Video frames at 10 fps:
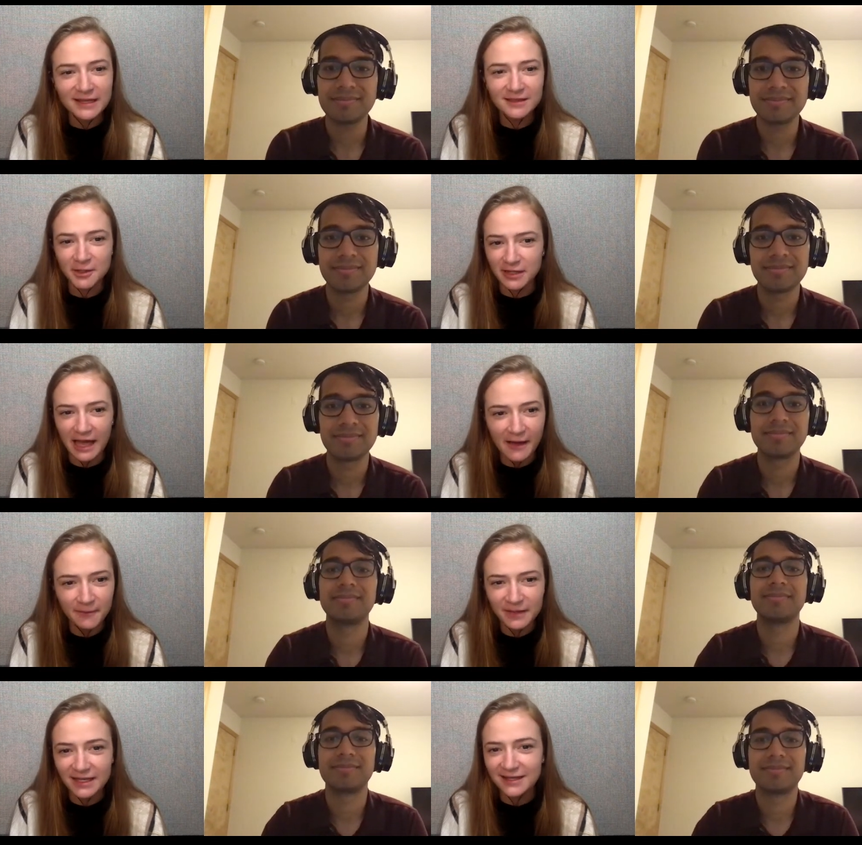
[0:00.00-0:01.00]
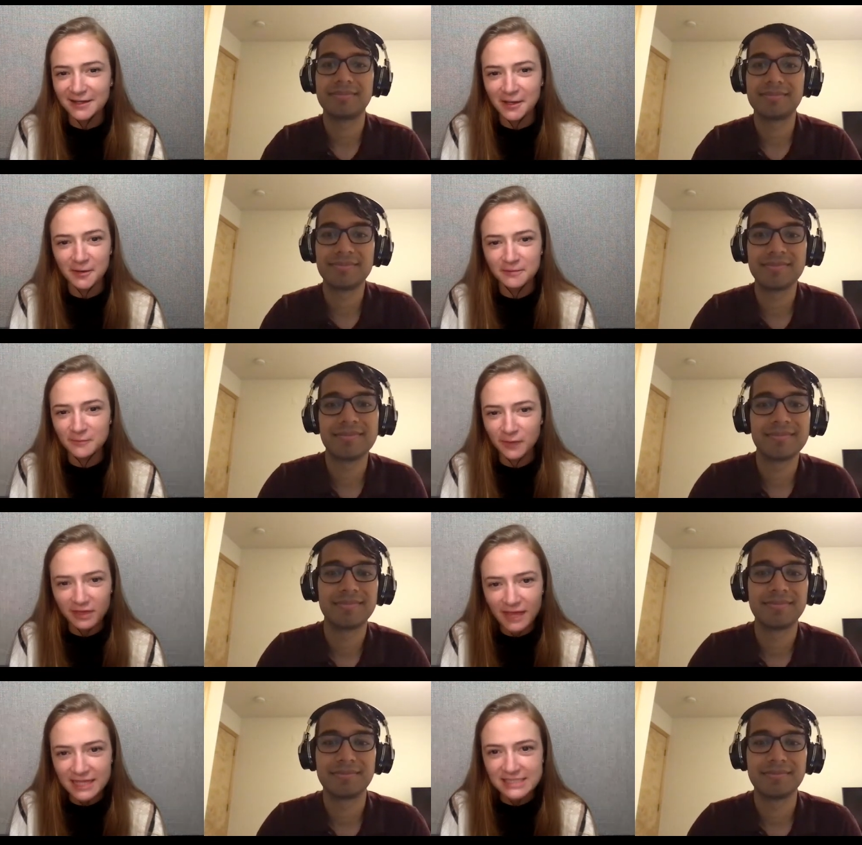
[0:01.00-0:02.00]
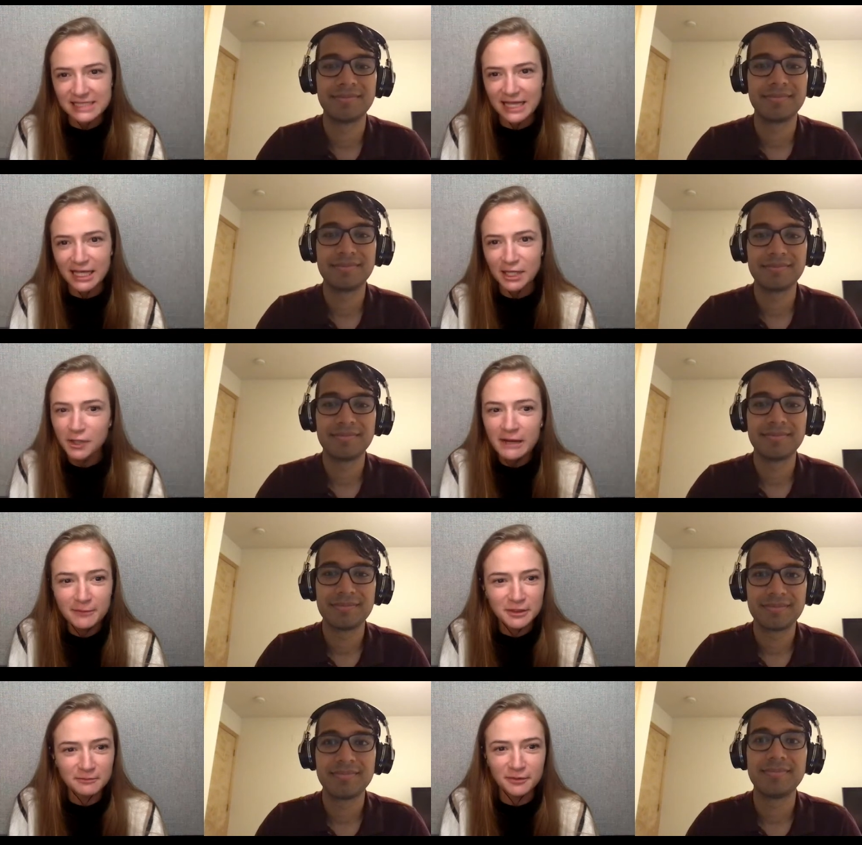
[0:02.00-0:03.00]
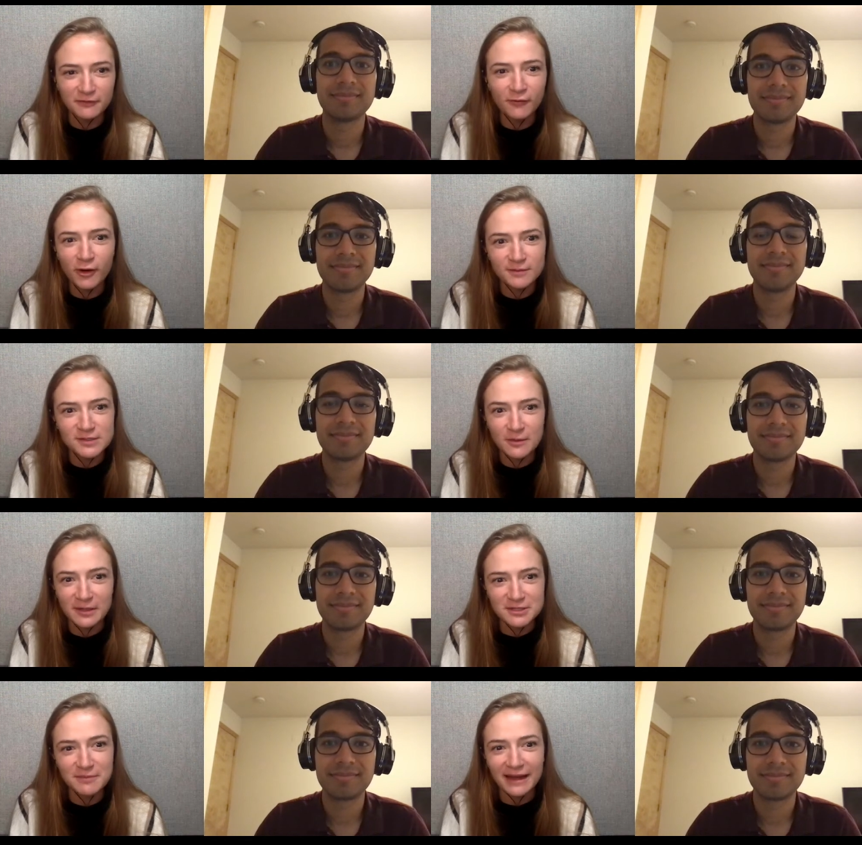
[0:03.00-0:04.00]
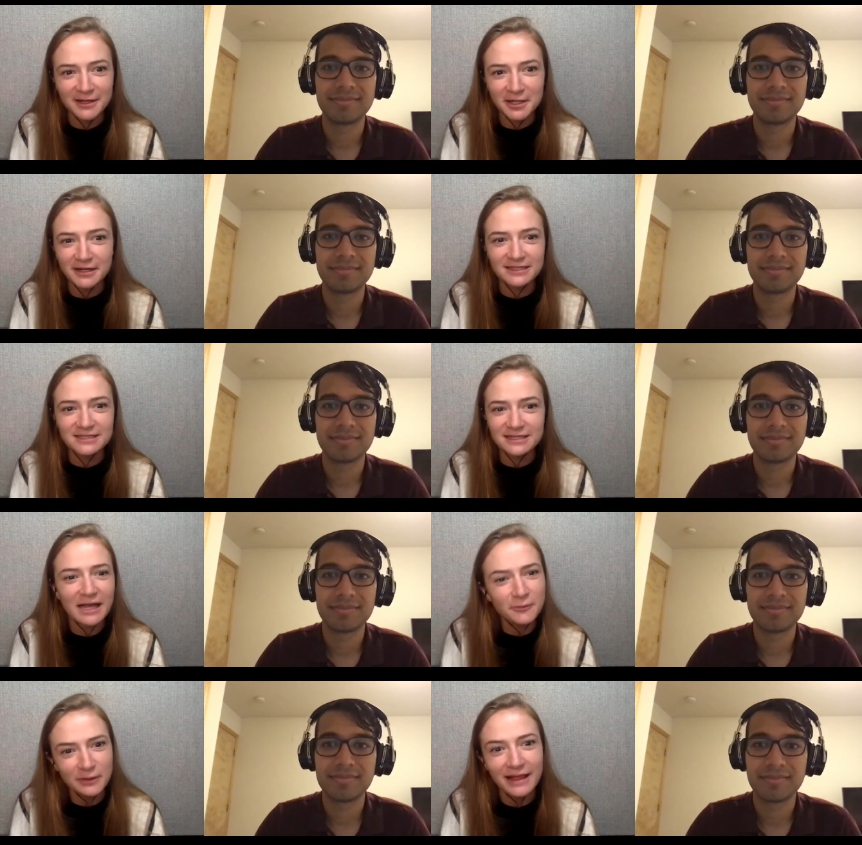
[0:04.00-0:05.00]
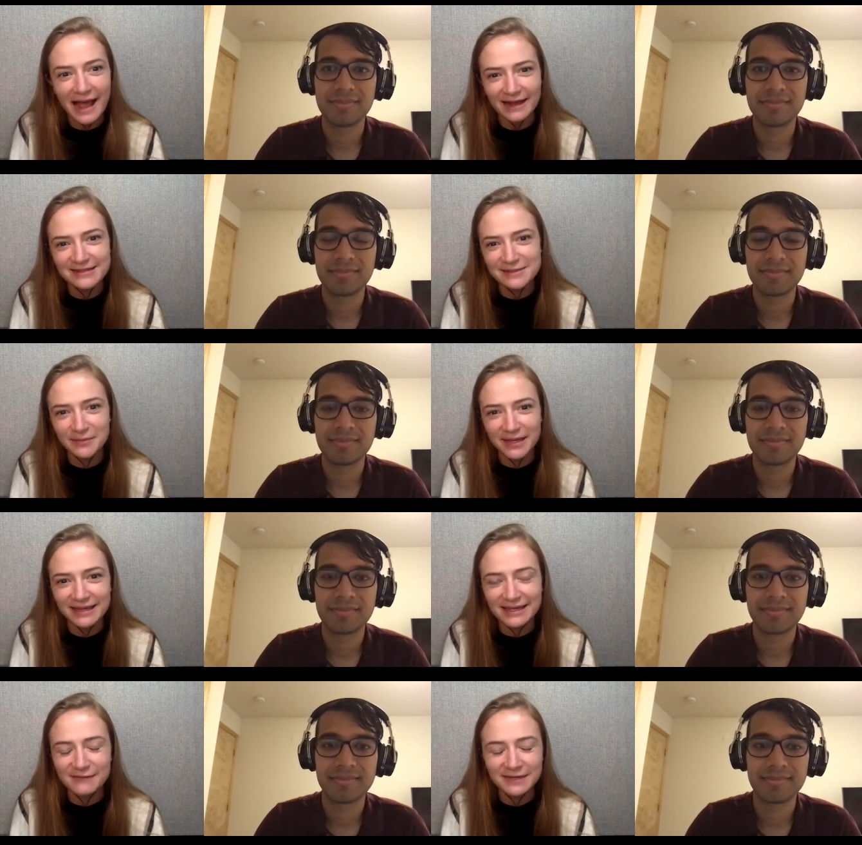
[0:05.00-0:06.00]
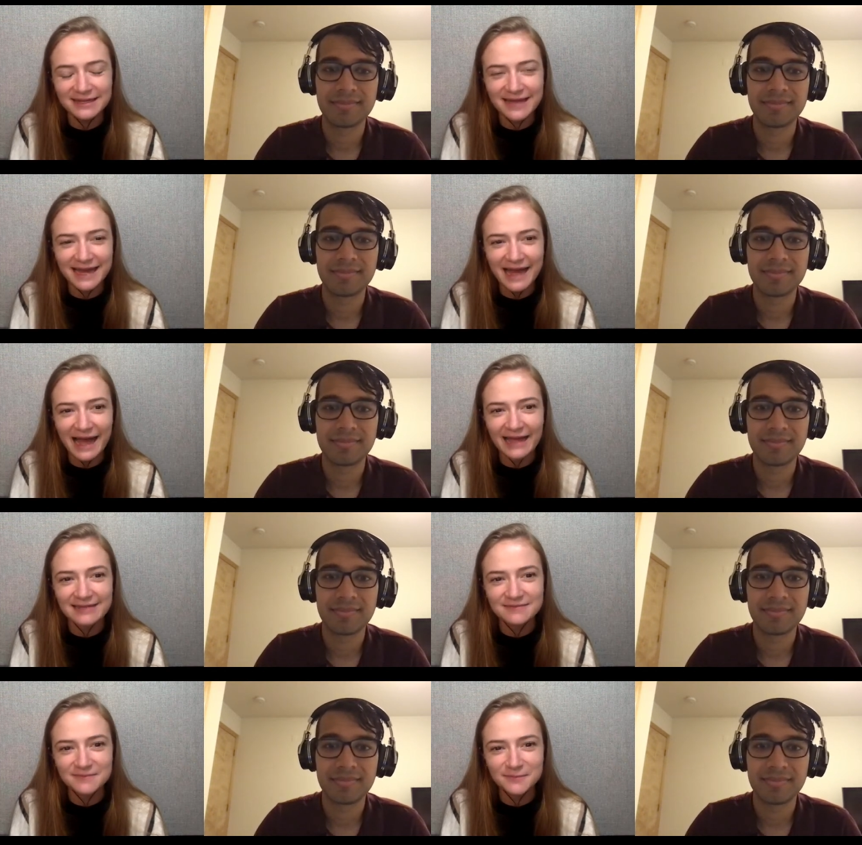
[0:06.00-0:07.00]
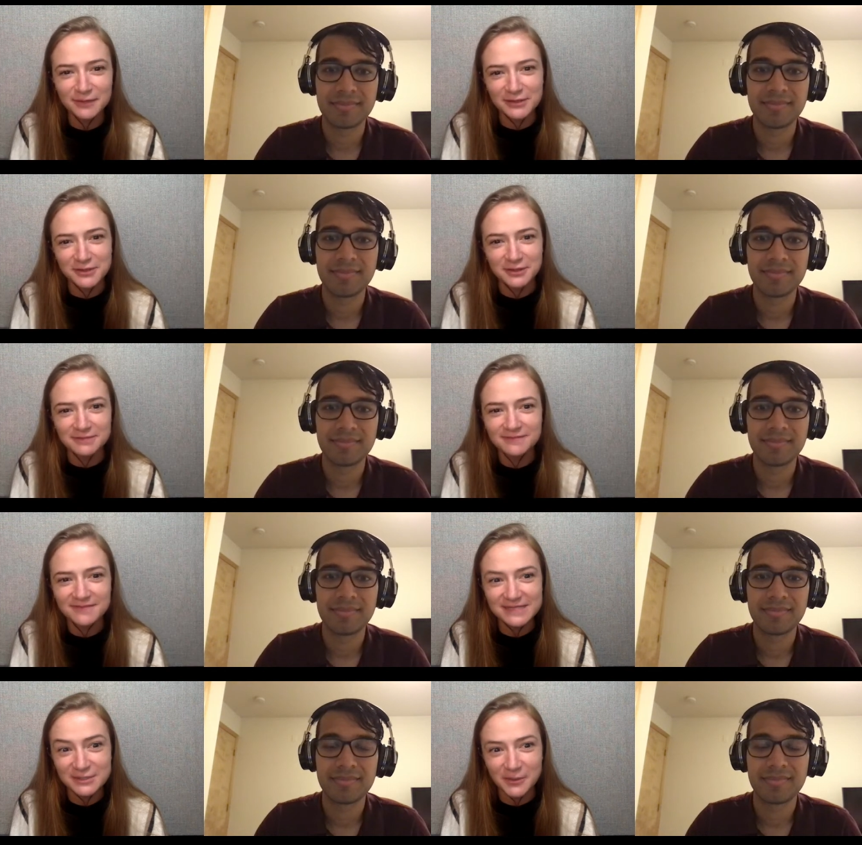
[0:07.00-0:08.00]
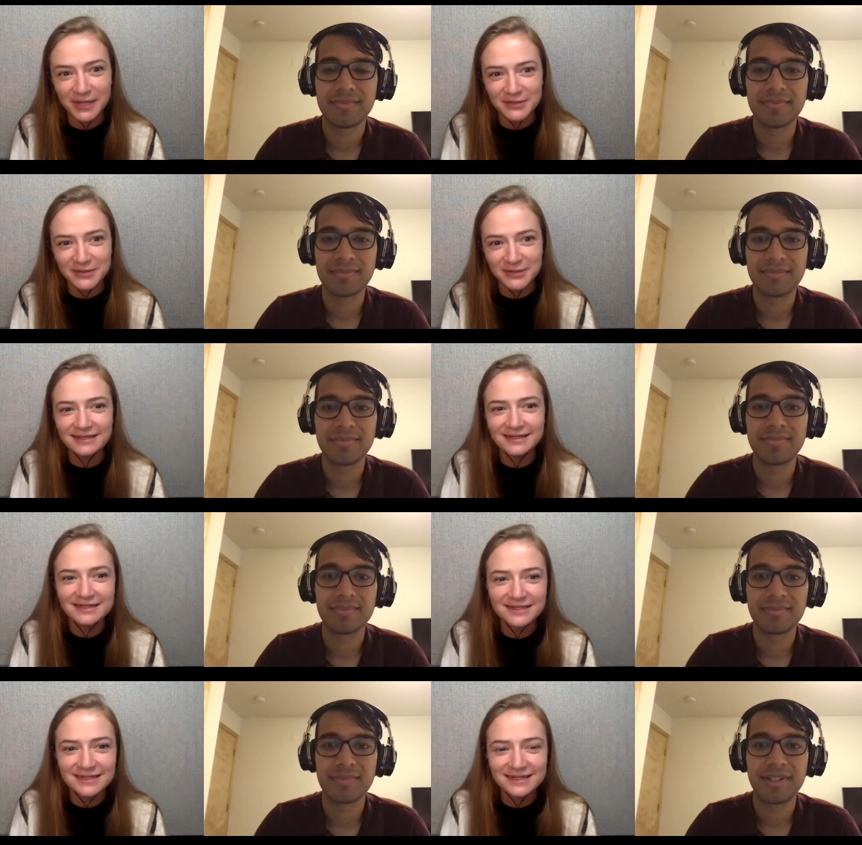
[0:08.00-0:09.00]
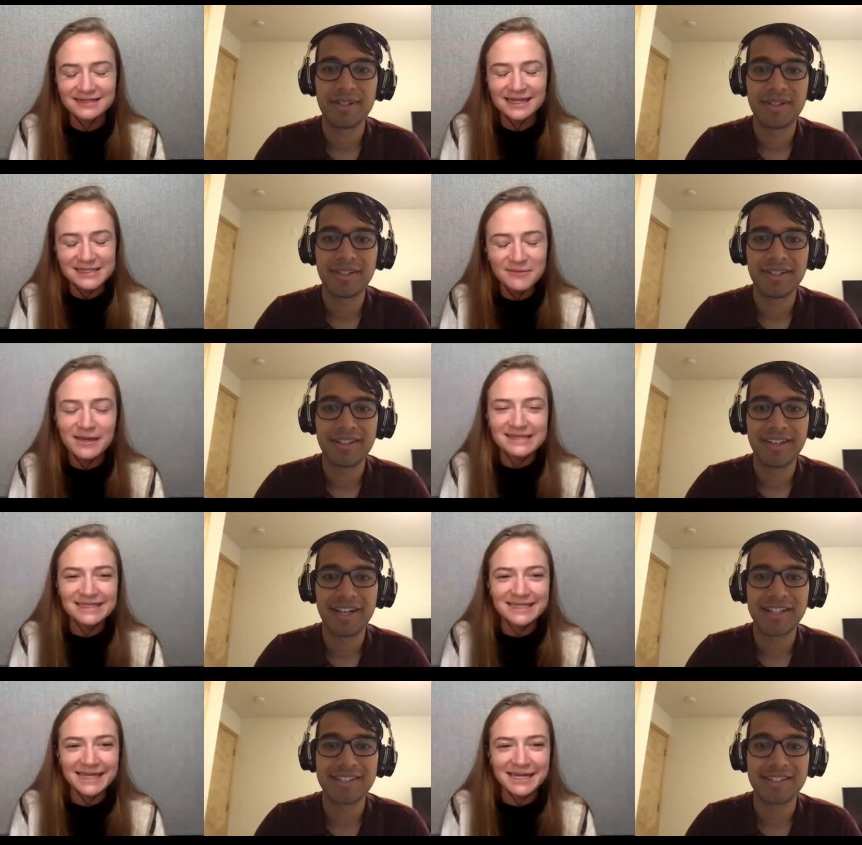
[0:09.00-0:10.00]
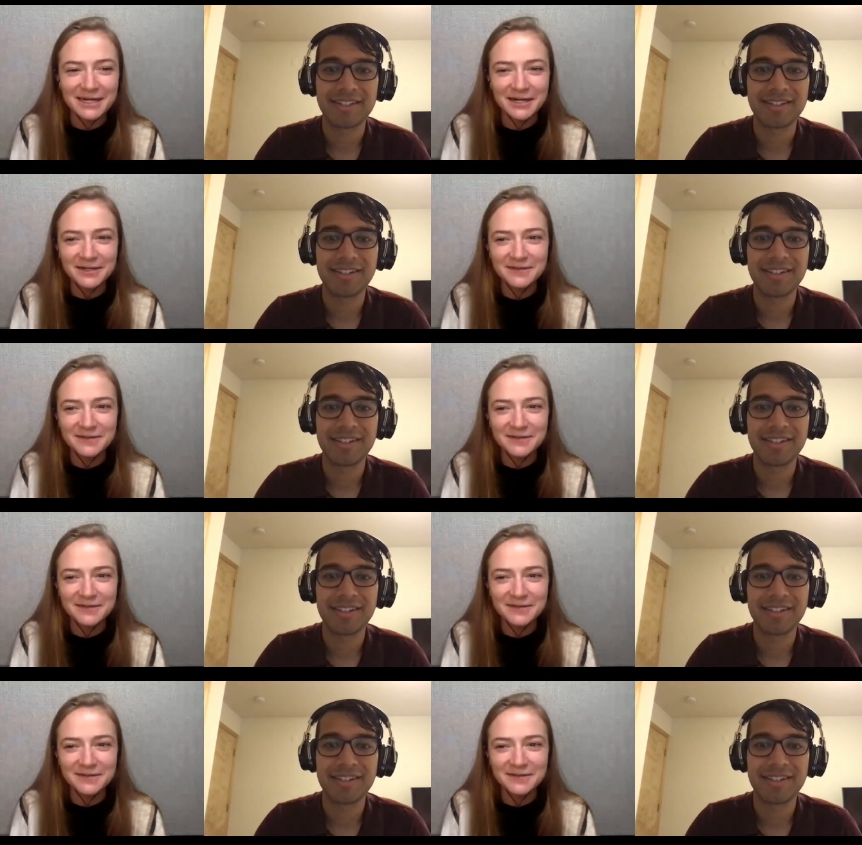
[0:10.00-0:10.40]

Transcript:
Speaker 1: they're going to help me, you know, with this, like you're able to perform so much better and like relax a bit even in that high pressure situation. That's amazing yeah, to hear.